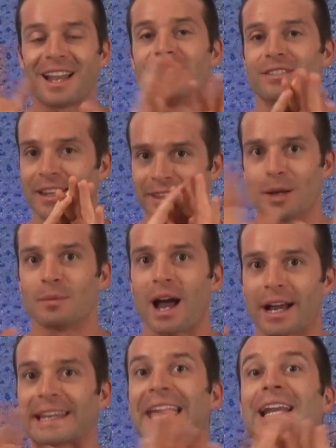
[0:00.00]
Not that I'm
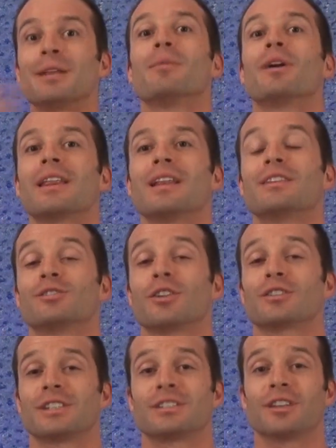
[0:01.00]
knocking anybody that does
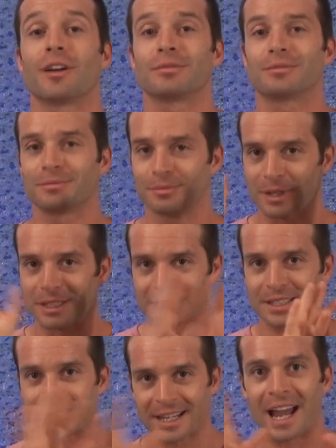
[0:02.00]
artsy stuff, because
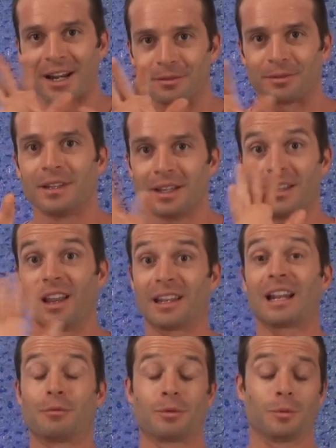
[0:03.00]
that's kind of a
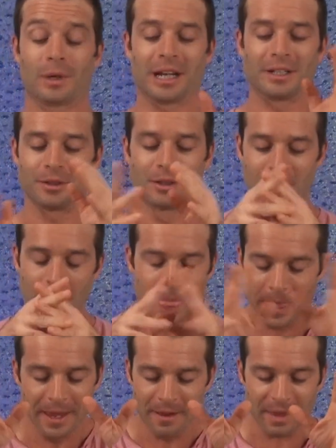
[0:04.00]
lot of what I do.
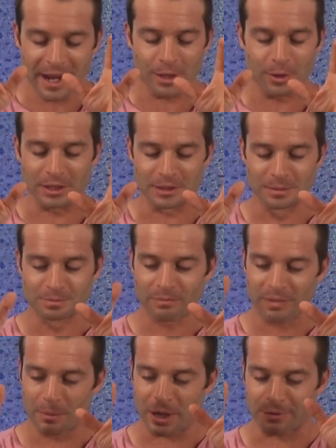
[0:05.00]
Anyways,
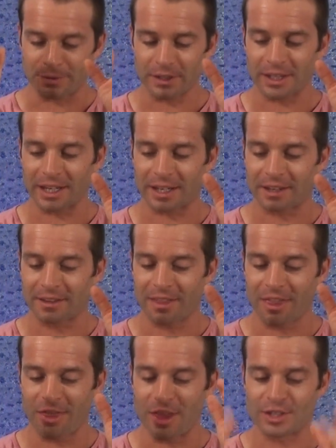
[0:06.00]
but I feel like
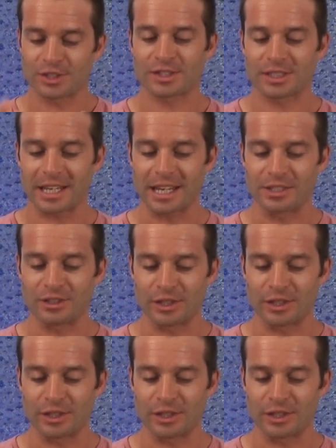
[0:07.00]
this is